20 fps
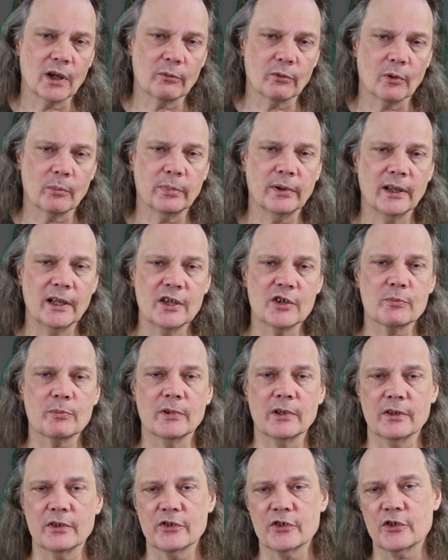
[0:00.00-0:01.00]
a
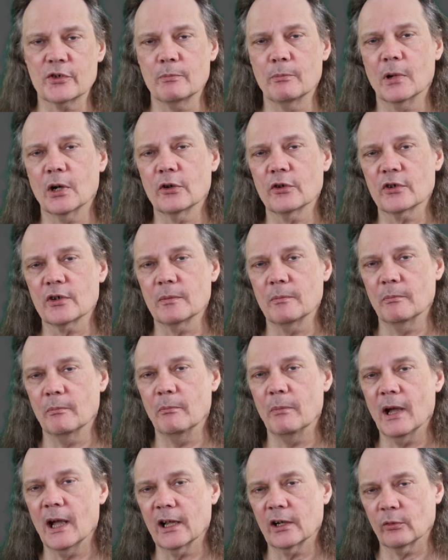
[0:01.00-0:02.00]
replacement smart
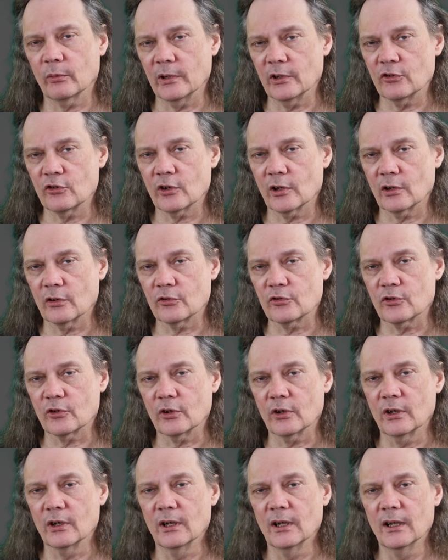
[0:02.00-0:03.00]
battery
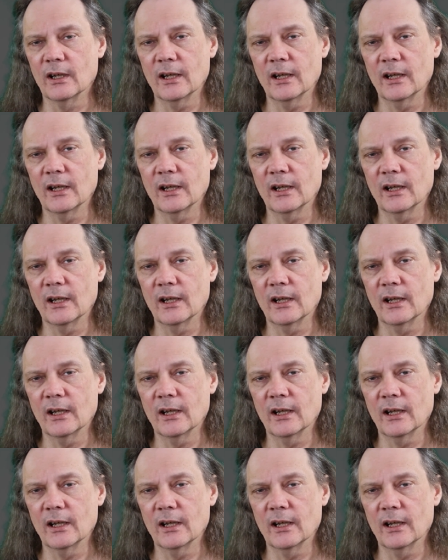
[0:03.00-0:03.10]
charger.